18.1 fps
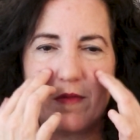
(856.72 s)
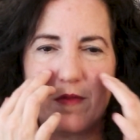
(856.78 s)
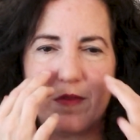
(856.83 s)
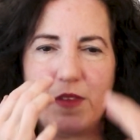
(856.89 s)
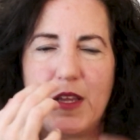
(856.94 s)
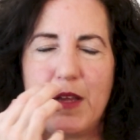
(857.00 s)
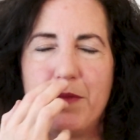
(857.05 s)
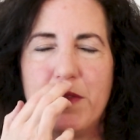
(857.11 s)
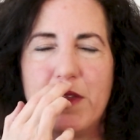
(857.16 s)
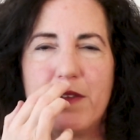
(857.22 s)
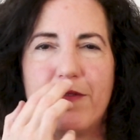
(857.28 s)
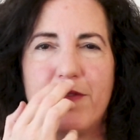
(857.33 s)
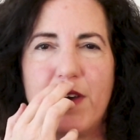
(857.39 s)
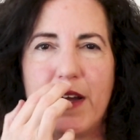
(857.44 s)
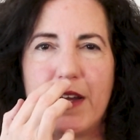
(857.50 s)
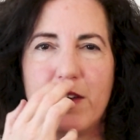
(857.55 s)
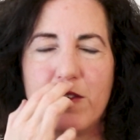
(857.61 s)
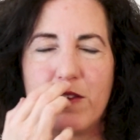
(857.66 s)
Name the
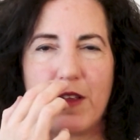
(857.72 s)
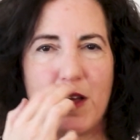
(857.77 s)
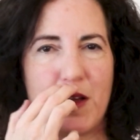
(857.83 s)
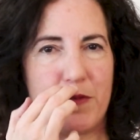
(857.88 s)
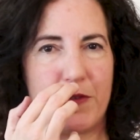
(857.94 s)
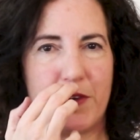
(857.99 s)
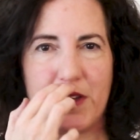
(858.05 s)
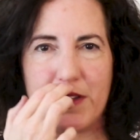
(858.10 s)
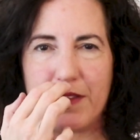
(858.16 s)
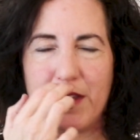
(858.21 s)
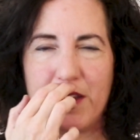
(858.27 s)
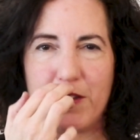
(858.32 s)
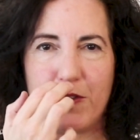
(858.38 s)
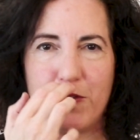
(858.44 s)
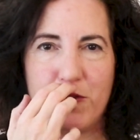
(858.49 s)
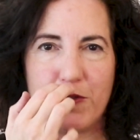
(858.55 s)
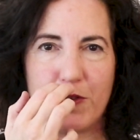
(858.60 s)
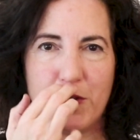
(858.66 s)
final object that
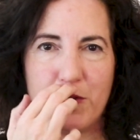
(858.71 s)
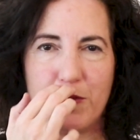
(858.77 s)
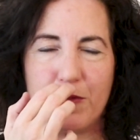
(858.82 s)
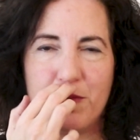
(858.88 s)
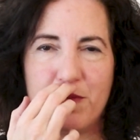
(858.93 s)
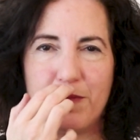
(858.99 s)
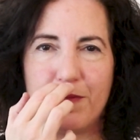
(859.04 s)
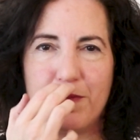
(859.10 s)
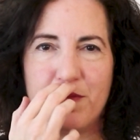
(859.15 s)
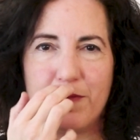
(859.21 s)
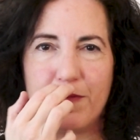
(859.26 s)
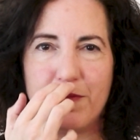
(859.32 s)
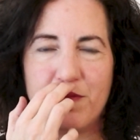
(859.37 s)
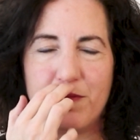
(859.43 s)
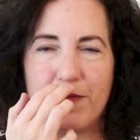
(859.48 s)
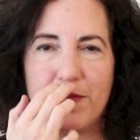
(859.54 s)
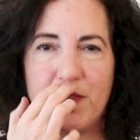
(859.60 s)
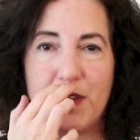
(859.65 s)
you drew.
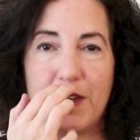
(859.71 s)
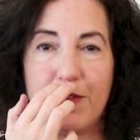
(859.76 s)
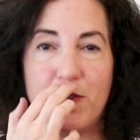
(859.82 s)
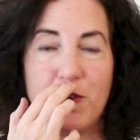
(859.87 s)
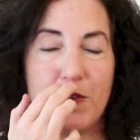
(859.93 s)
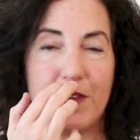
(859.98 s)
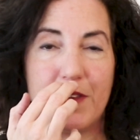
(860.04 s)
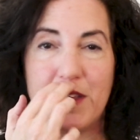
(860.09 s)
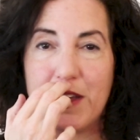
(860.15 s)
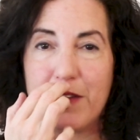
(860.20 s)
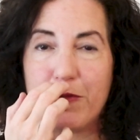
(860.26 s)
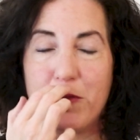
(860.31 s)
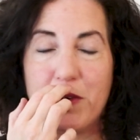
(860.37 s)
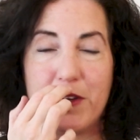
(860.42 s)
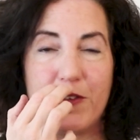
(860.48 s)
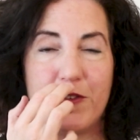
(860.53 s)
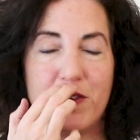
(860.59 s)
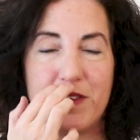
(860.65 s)
And if you only have
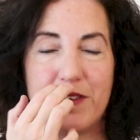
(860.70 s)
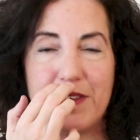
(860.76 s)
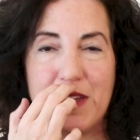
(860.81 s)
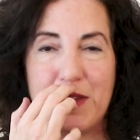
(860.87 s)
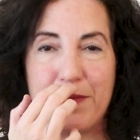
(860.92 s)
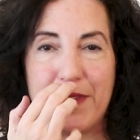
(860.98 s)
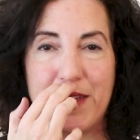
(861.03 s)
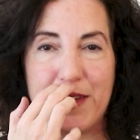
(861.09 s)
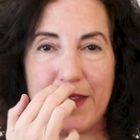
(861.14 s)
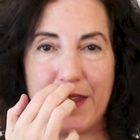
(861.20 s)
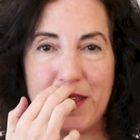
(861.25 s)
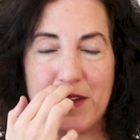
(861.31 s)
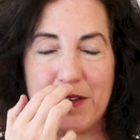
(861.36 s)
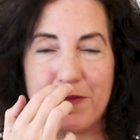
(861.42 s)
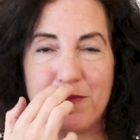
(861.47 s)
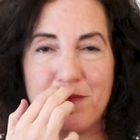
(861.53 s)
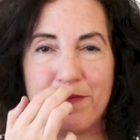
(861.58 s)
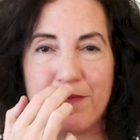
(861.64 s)
one, just name that
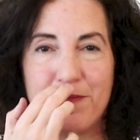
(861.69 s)
again.